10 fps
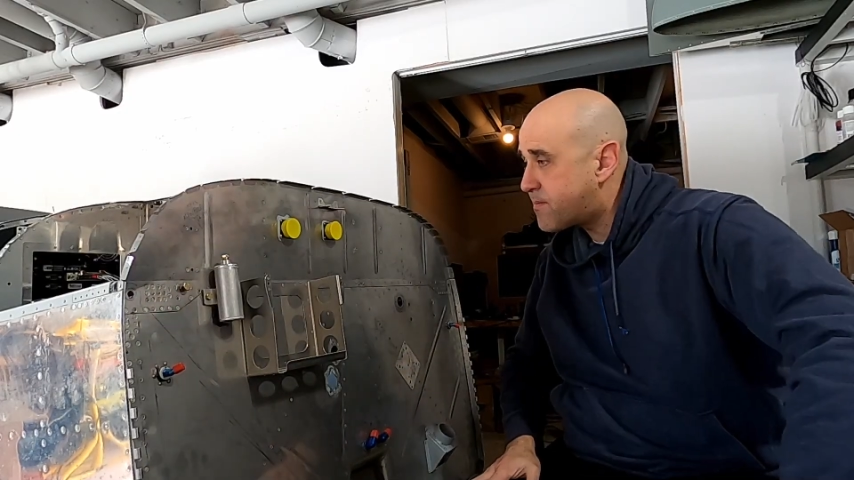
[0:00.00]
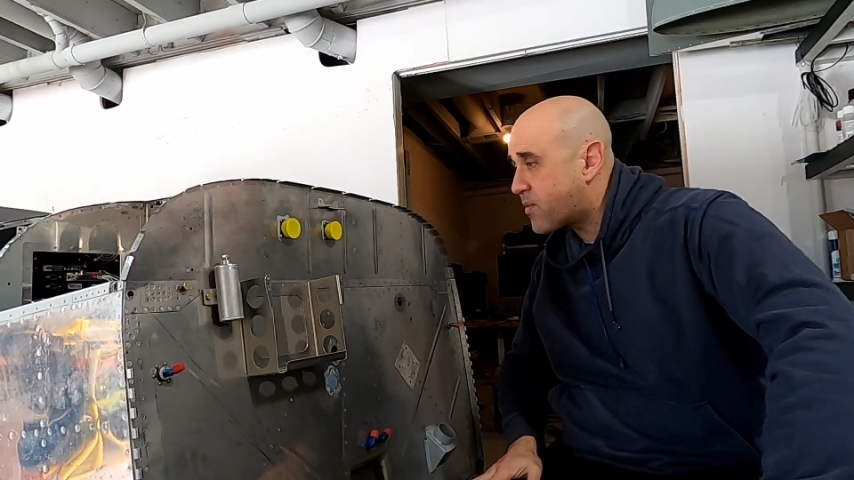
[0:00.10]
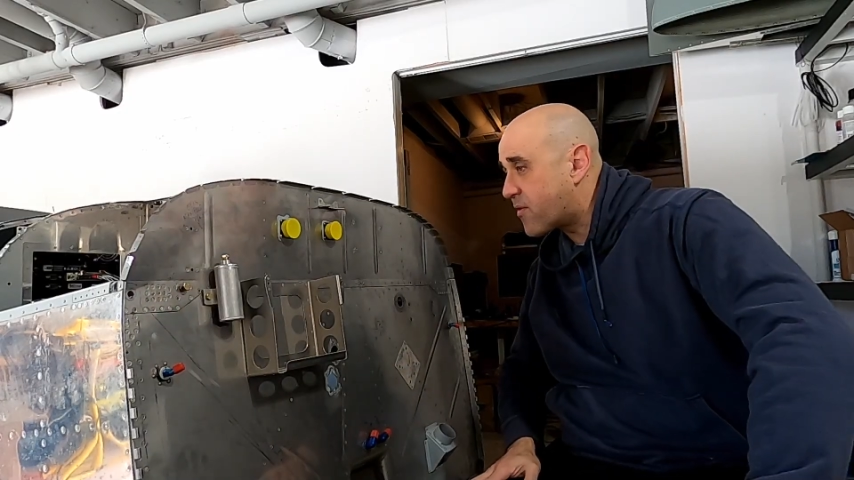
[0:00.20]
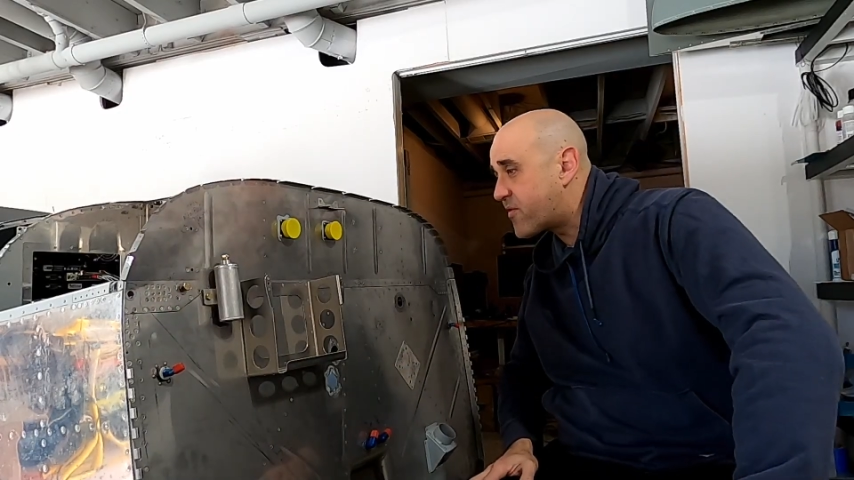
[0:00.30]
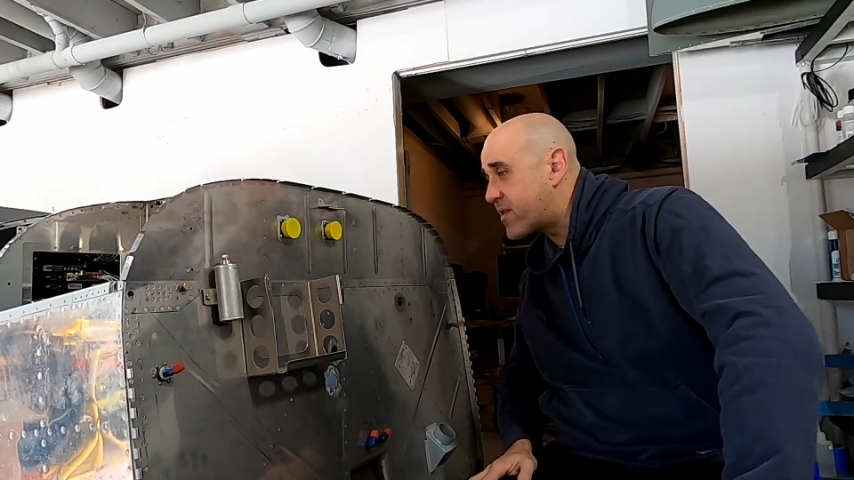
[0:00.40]

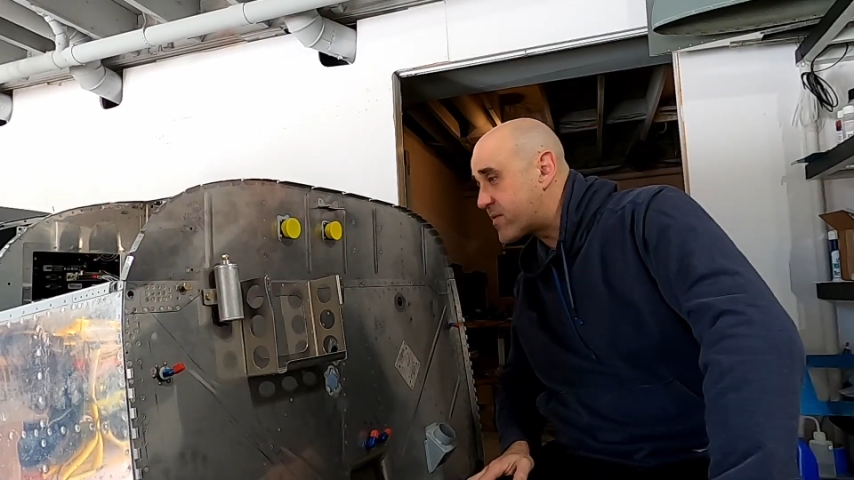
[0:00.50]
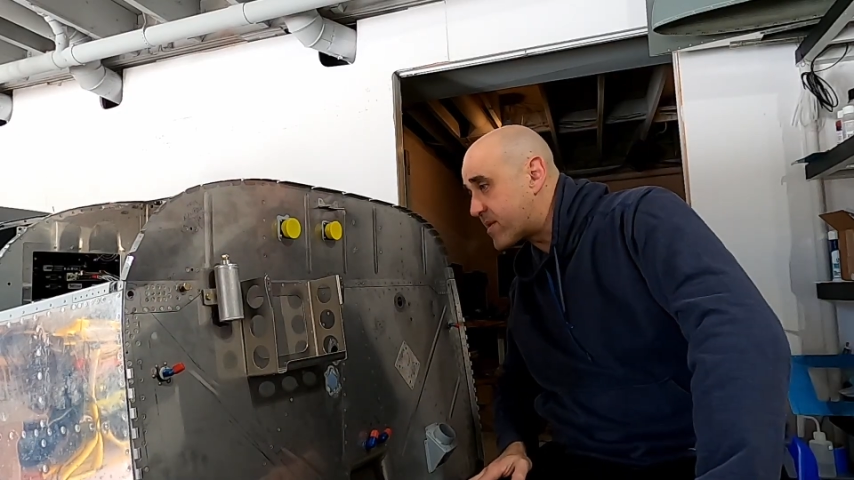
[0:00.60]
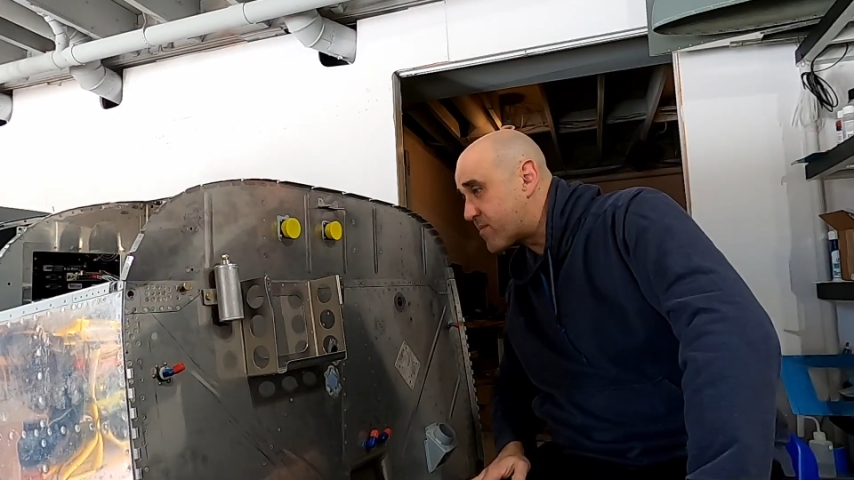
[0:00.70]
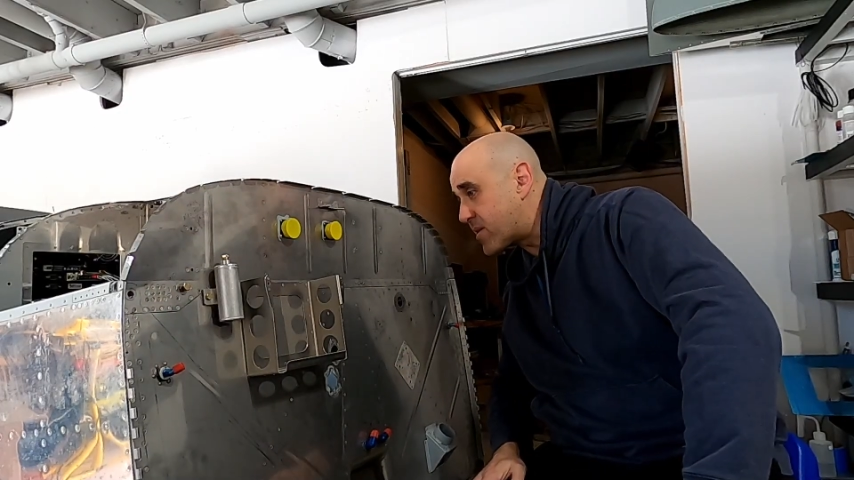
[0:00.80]
pro sealed in